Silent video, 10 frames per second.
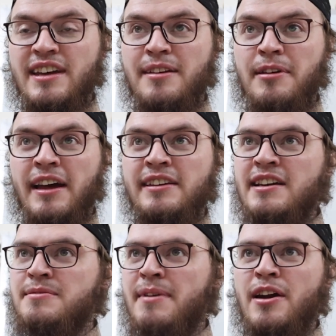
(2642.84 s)
it
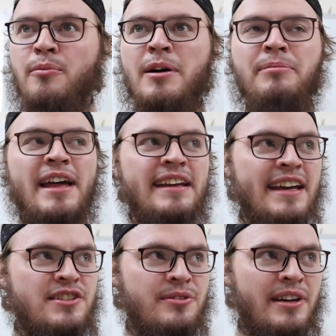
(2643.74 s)
doesn't matter what plane
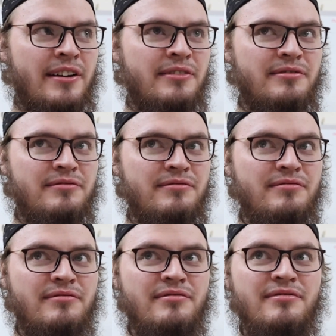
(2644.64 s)
gets you there.
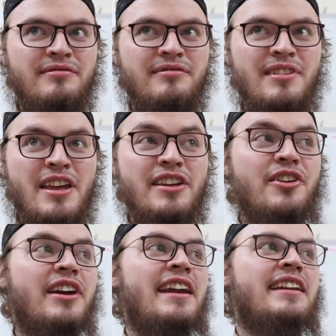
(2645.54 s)
You're
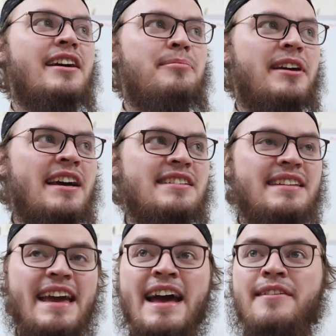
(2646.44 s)
getting there because
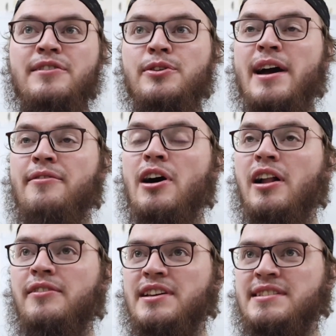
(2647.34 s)
you have all
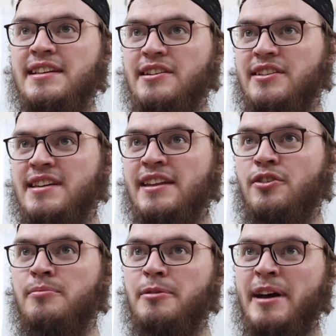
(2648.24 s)
of these things that are inside the
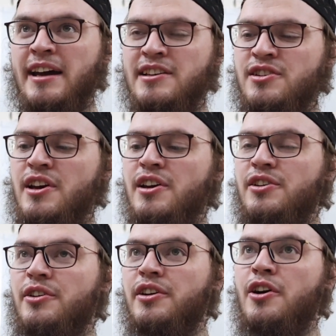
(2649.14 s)
umrah package.
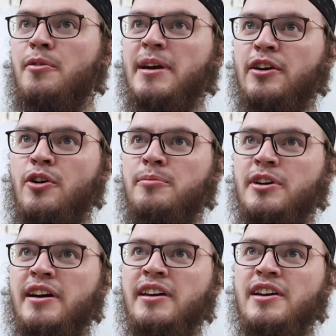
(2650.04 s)
You're going to go make
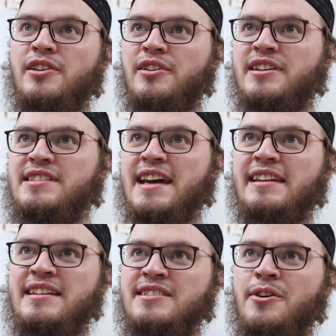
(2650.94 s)
umrah, you're going to stay
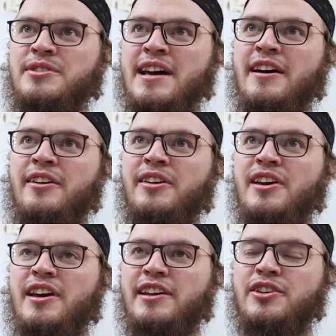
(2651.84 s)
at this hotel,
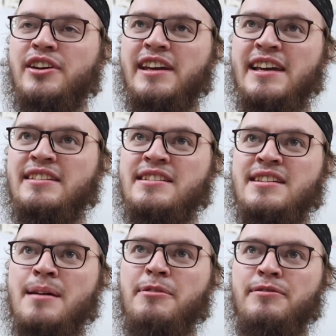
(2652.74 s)
and you're going to eat this
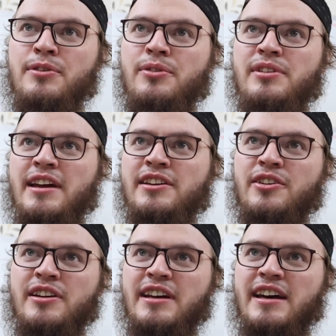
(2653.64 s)
type of food, and you're
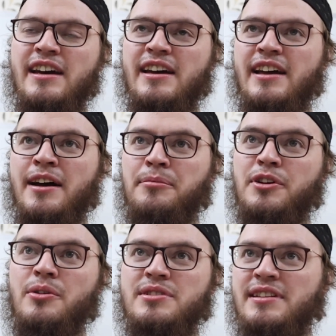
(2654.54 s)
going to
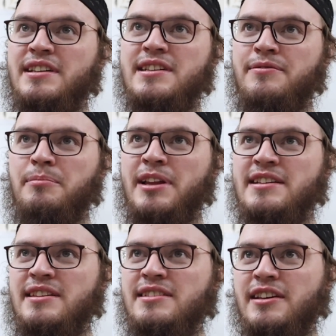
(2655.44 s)
go to these different
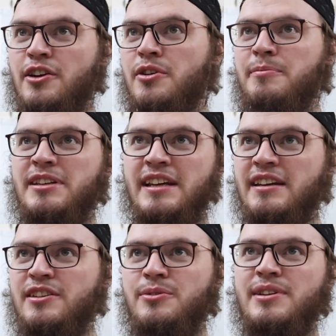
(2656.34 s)
places and go to Medina
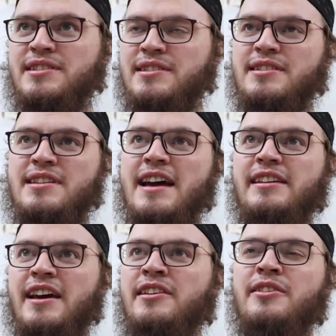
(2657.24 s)
and do this, that, and
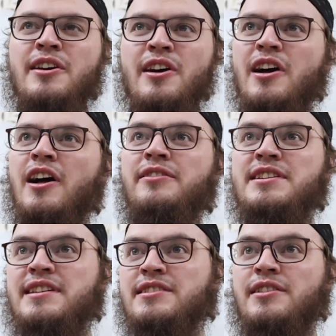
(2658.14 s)
the other. All of
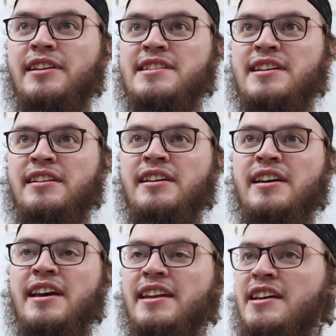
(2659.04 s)
these things are listed.
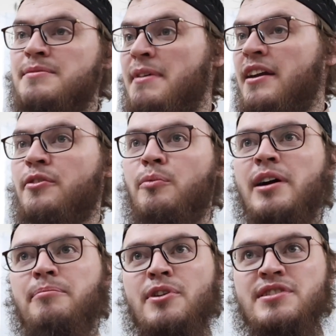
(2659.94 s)
It doesn't matter
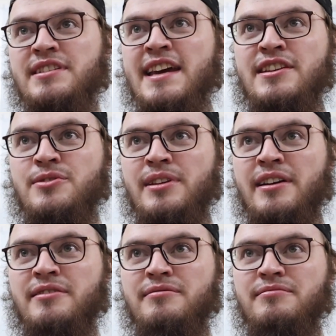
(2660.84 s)
what person takes you
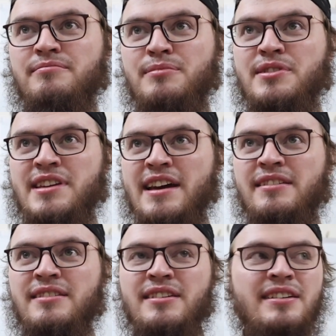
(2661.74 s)
there, per se.
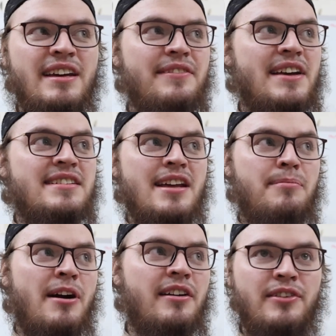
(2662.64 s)
If that's not a
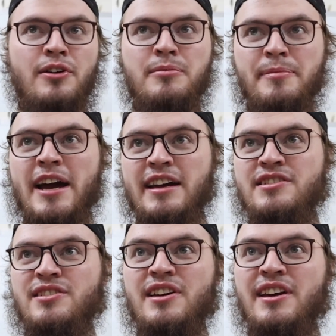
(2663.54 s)
part of the umrah
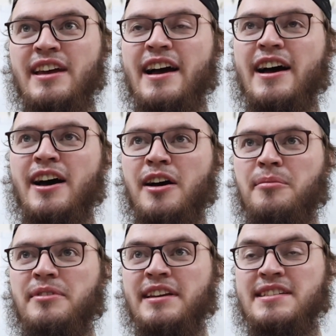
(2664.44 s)
package,
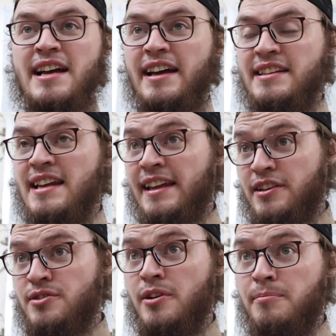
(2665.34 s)
it's not like a
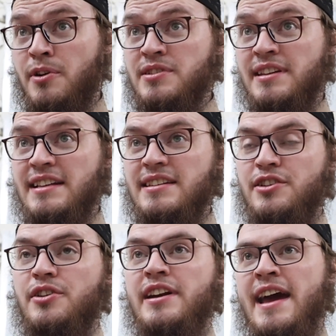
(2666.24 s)
certain person
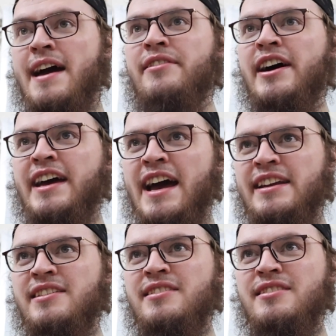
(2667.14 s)
you're going to have a
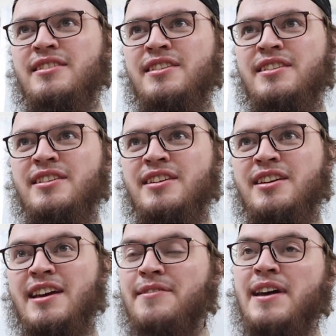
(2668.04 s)
guide.
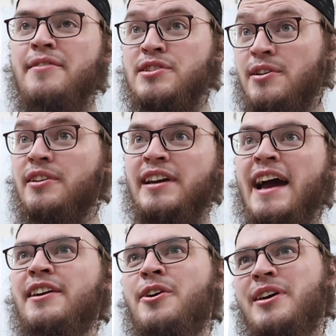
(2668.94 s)
If they have a certain
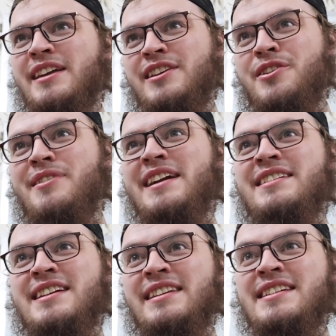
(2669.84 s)
guide, okay, then you're
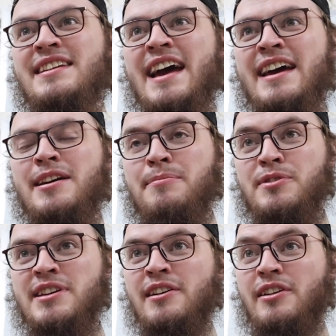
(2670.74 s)
renting this guy in
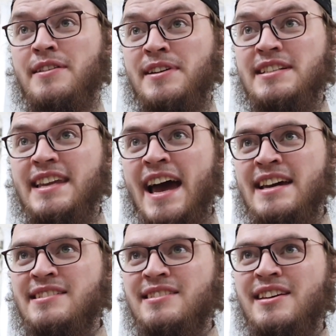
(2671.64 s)
particular. If he dies,